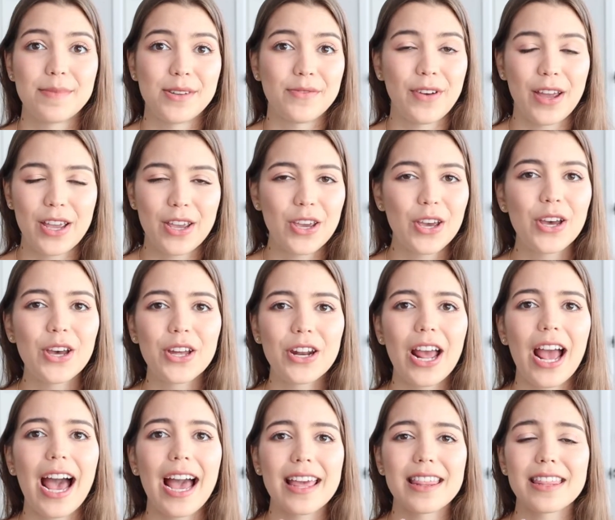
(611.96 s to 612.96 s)
if I could.
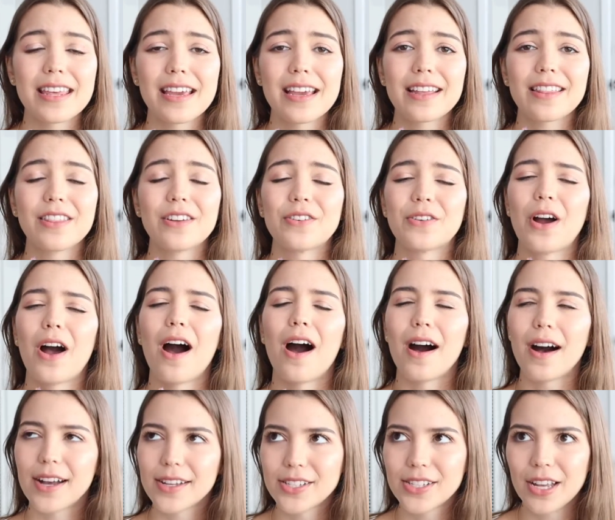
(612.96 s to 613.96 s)
I think they're
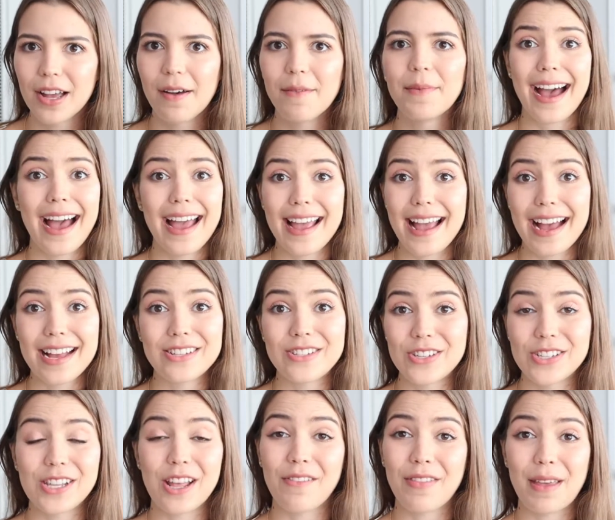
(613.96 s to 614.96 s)
awesome. I
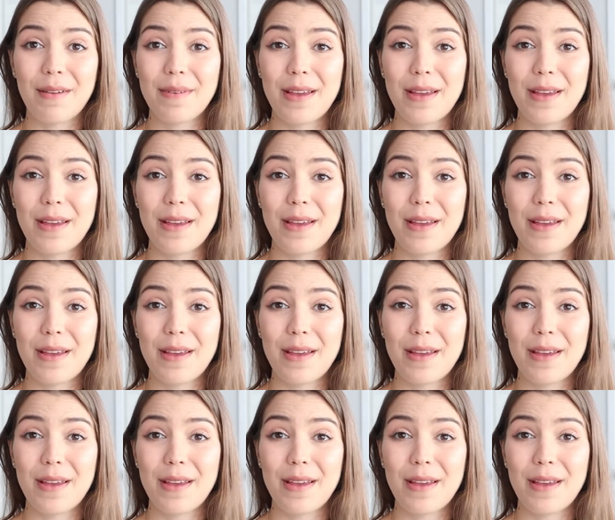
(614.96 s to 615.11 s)
just love them.